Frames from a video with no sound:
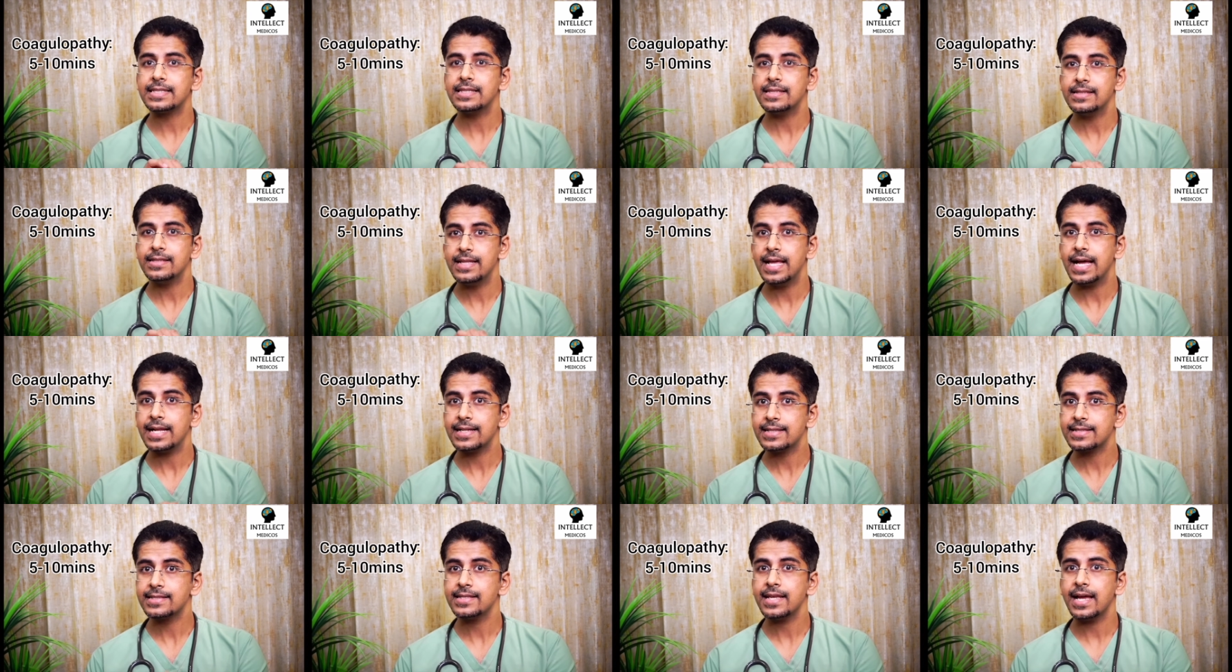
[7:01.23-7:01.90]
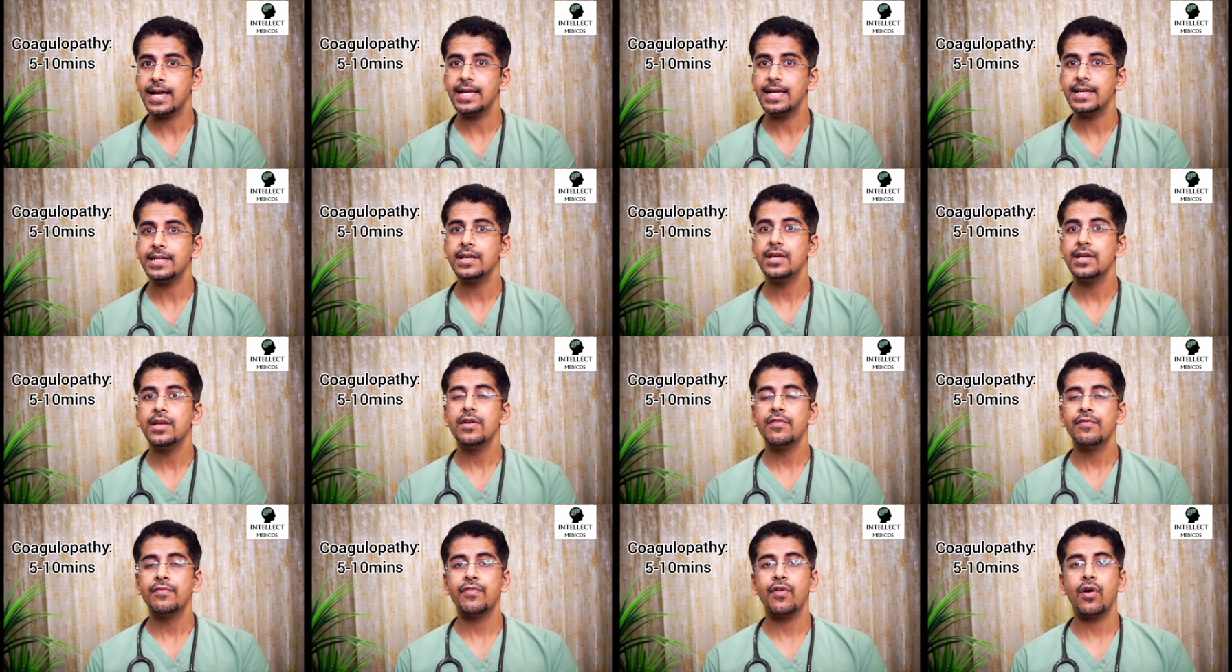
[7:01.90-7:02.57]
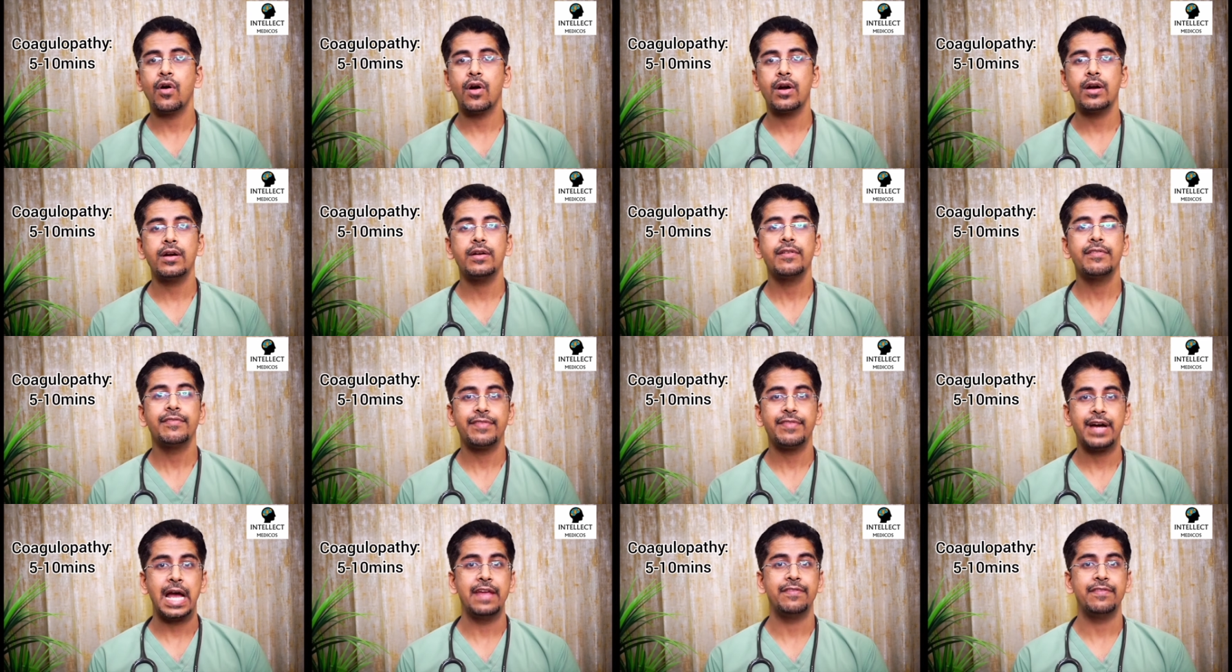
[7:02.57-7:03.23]
that side for
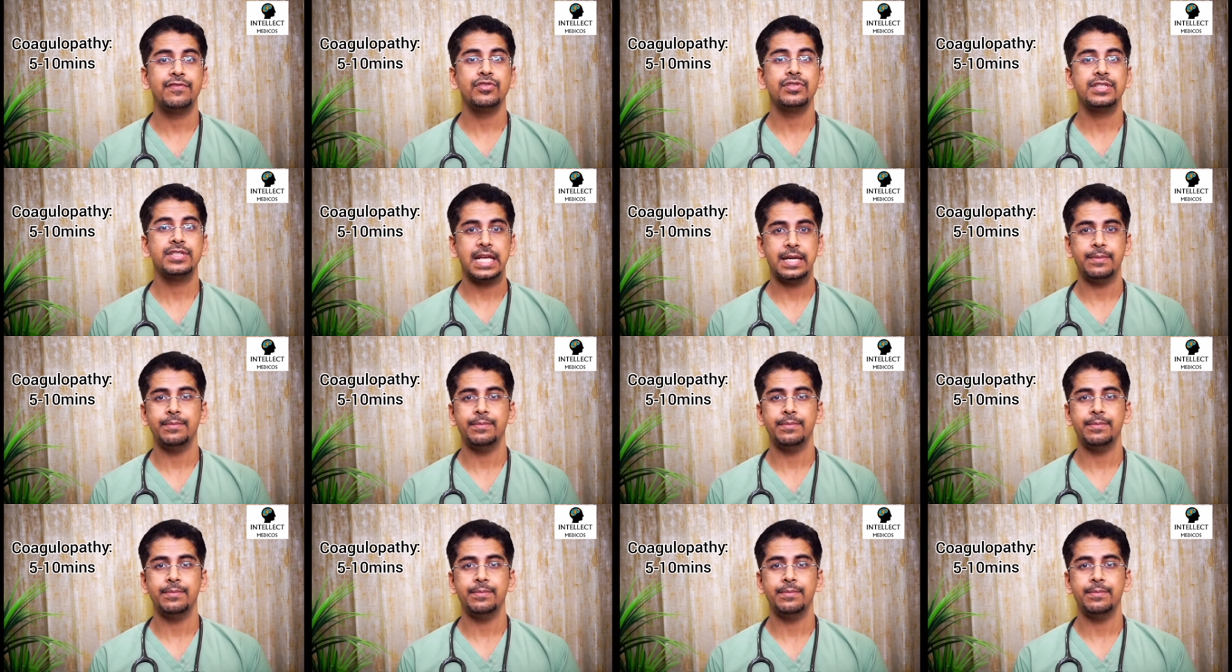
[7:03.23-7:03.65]
5 to 10